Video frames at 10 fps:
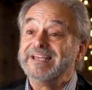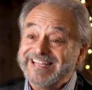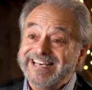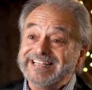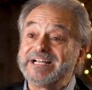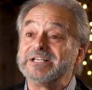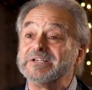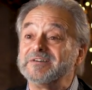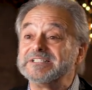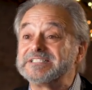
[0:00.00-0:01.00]
hitting the
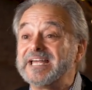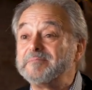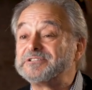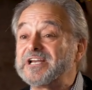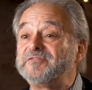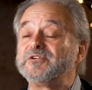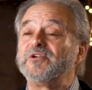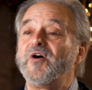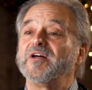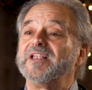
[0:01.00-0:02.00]
clearance tables after long